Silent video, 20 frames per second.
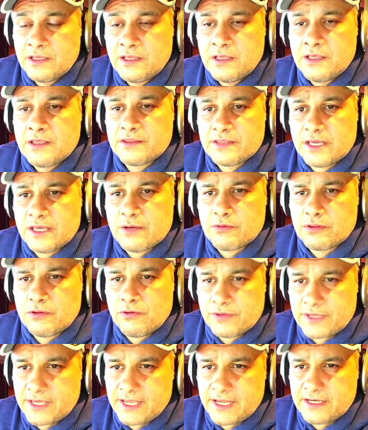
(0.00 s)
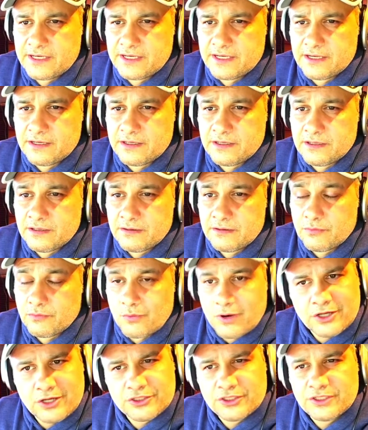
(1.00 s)
They were located in
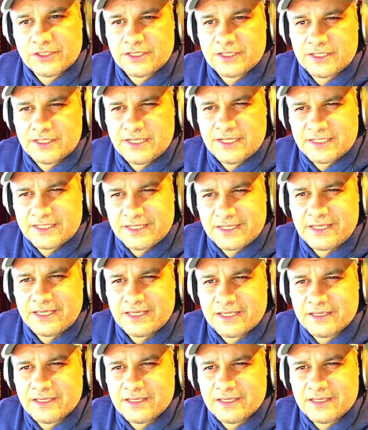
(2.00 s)
Washington, D.C.